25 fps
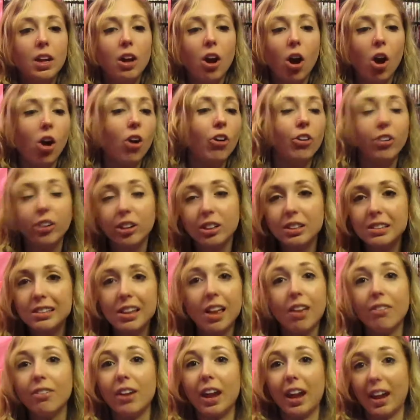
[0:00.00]
Horror is
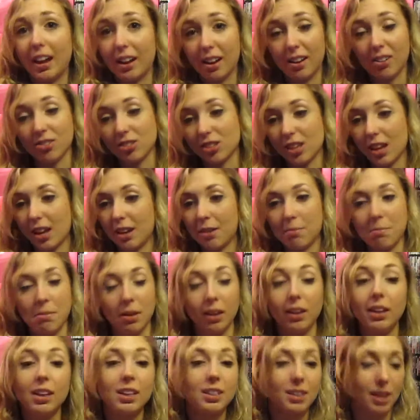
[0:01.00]
love-hate. I'll say it a
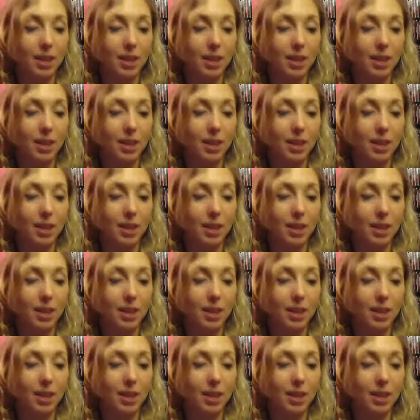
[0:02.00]
million